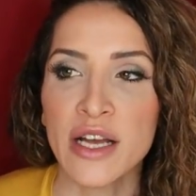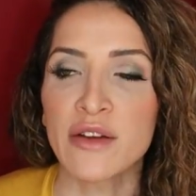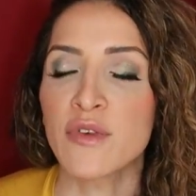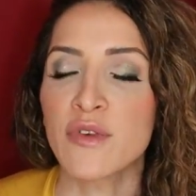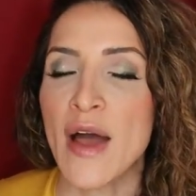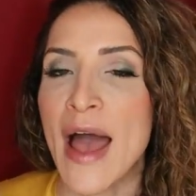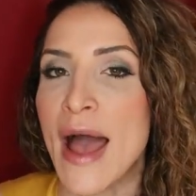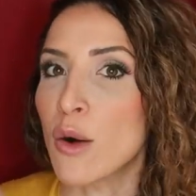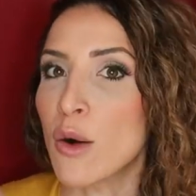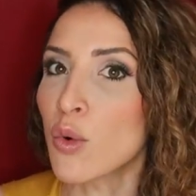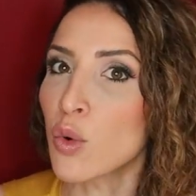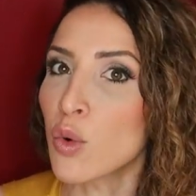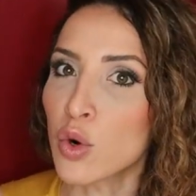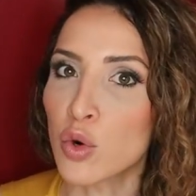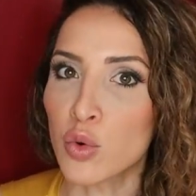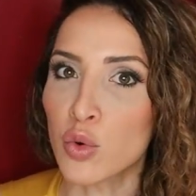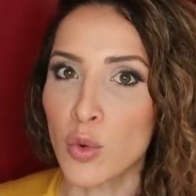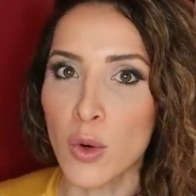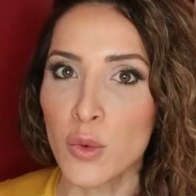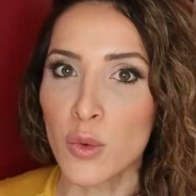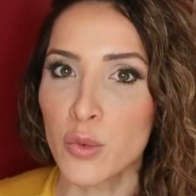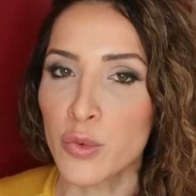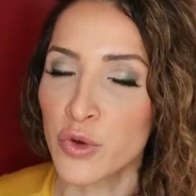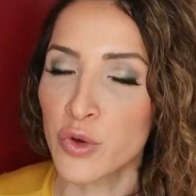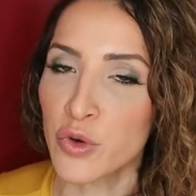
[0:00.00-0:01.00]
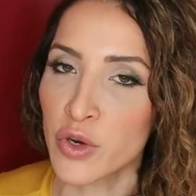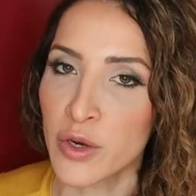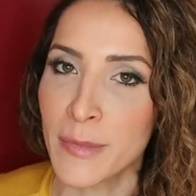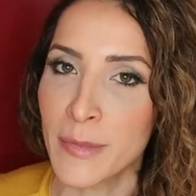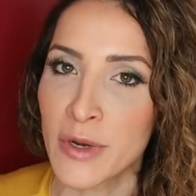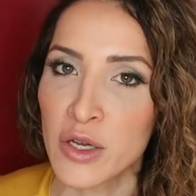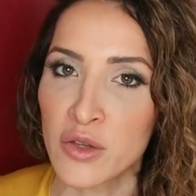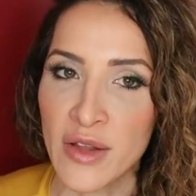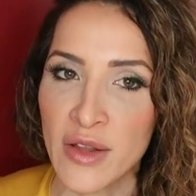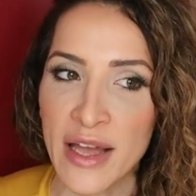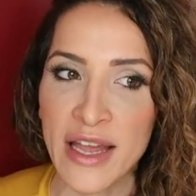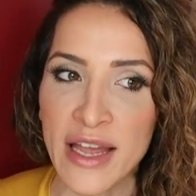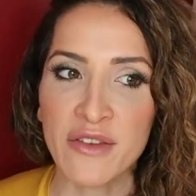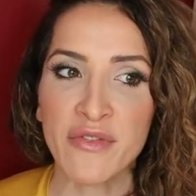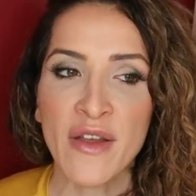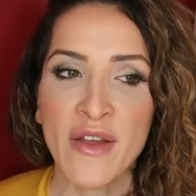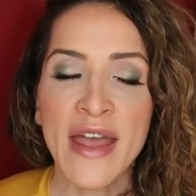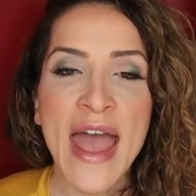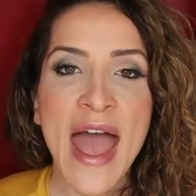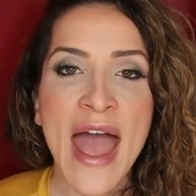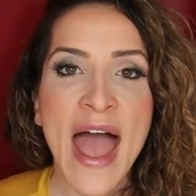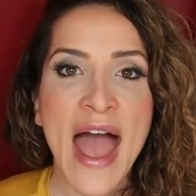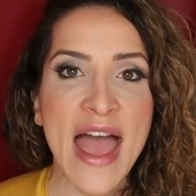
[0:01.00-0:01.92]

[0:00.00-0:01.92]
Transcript: have outgrown the criminal life,